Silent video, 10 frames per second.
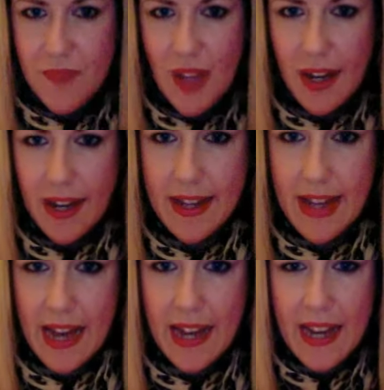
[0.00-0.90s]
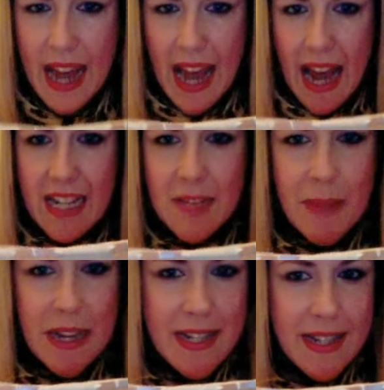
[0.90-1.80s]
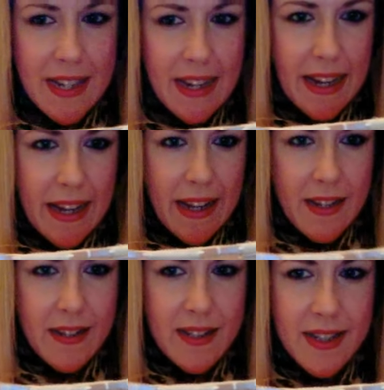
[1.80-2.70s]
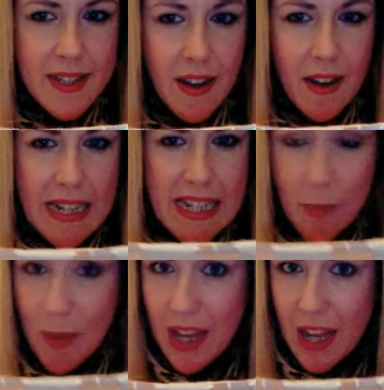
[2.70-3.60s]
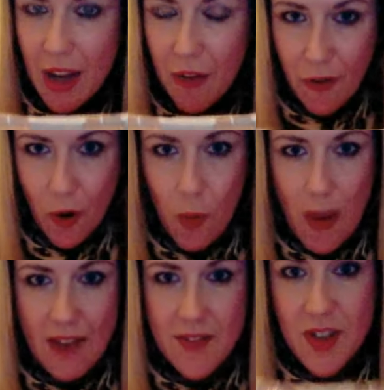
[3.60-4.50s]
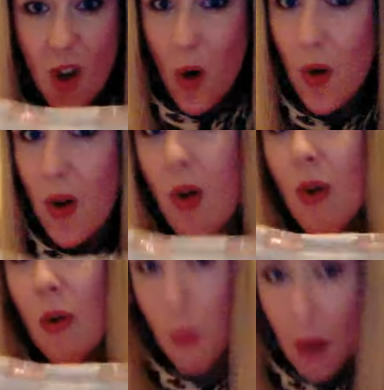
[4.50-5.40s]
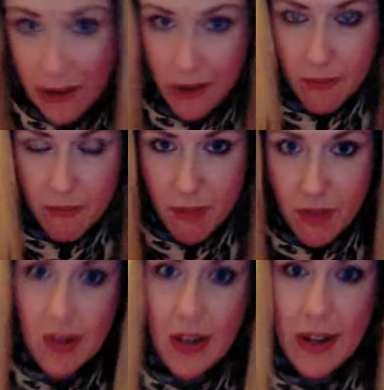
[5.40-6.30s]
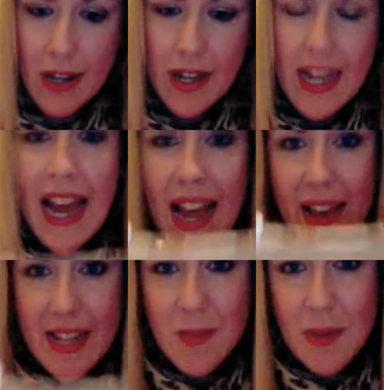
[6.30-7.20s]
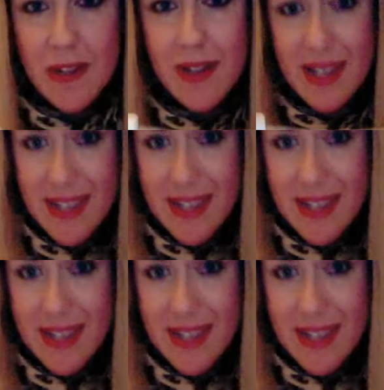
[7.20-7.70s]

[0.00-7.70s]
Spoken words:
like that. And it's basically designed to be 4 wefts on 1, if you like. And this one, this is the